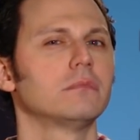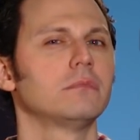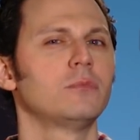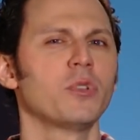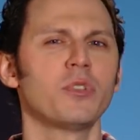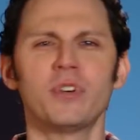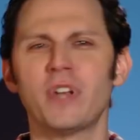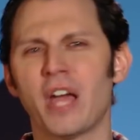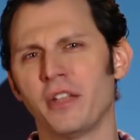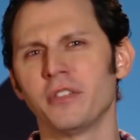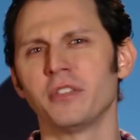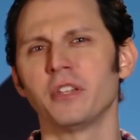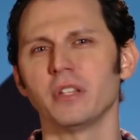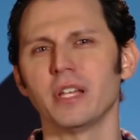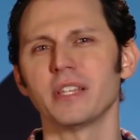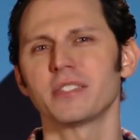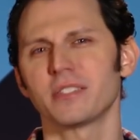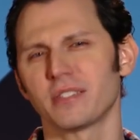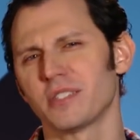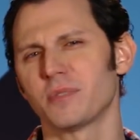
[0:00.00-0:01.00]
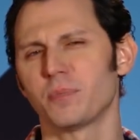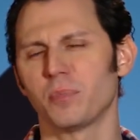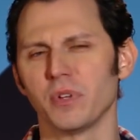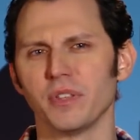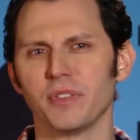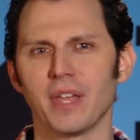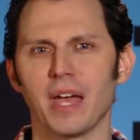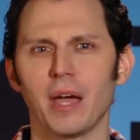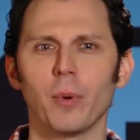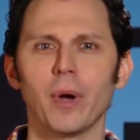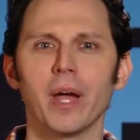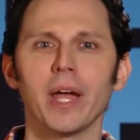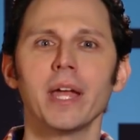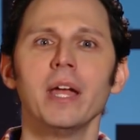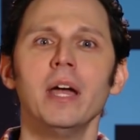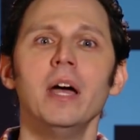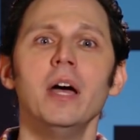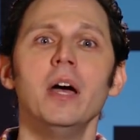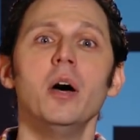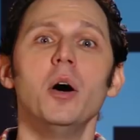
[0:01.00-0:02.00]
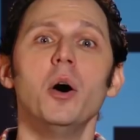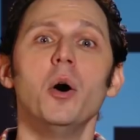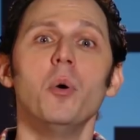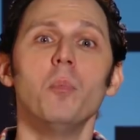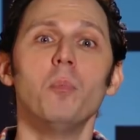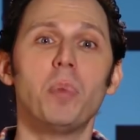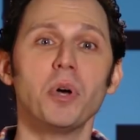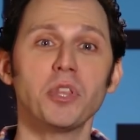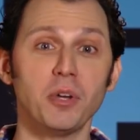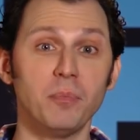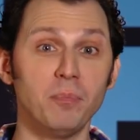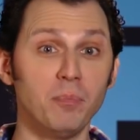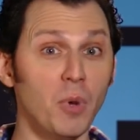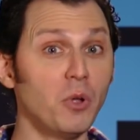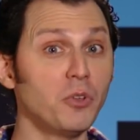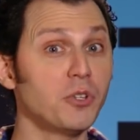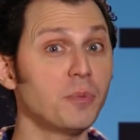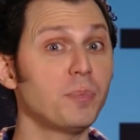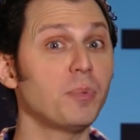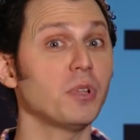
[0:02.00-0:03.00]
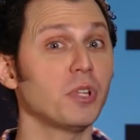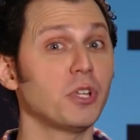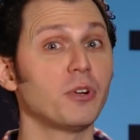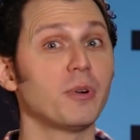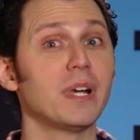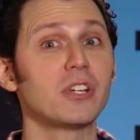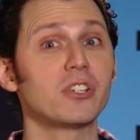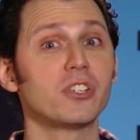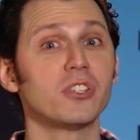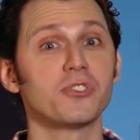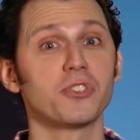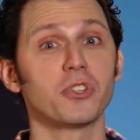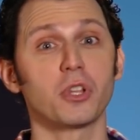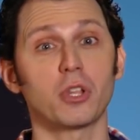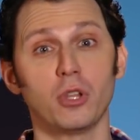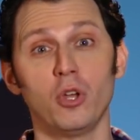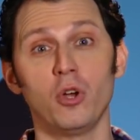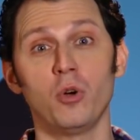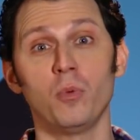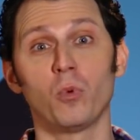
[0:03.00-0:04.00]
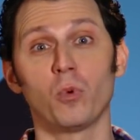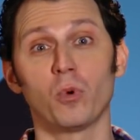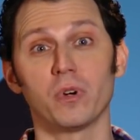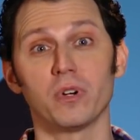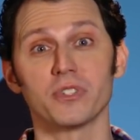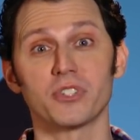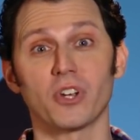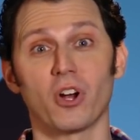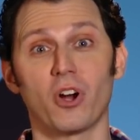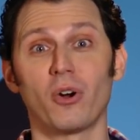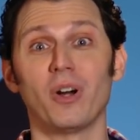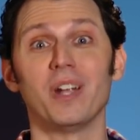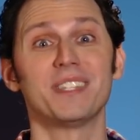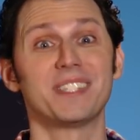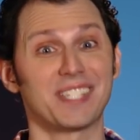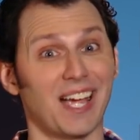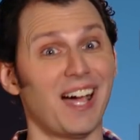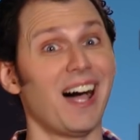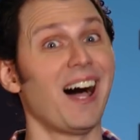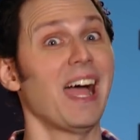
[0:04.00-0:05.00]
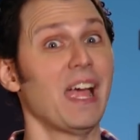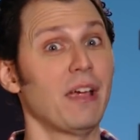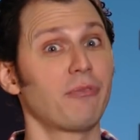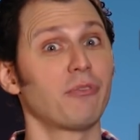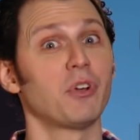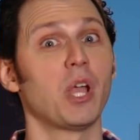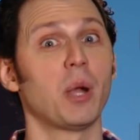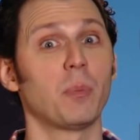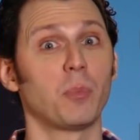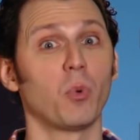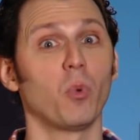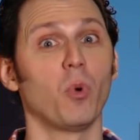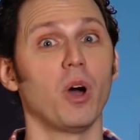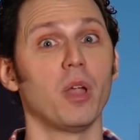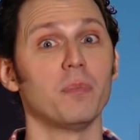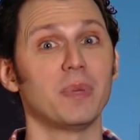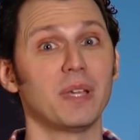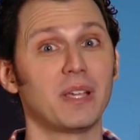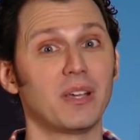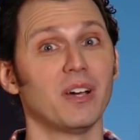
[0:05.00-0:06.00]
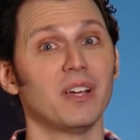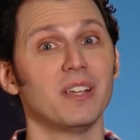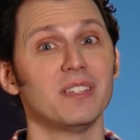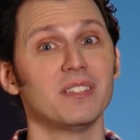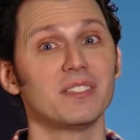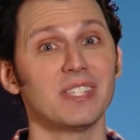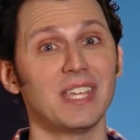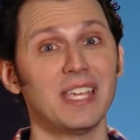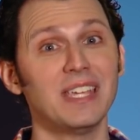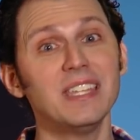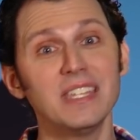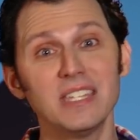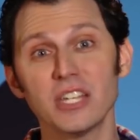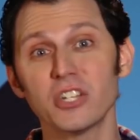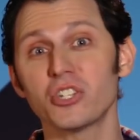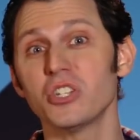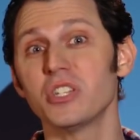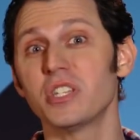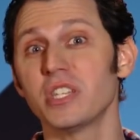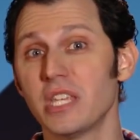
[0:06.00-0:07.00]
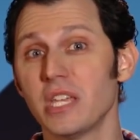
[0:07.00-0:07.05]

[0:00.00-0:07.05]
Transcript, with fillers: Well, they're not on the list, let's put it that way. But the multiple iterations of the Clone Wars are a tie for number one because in addition to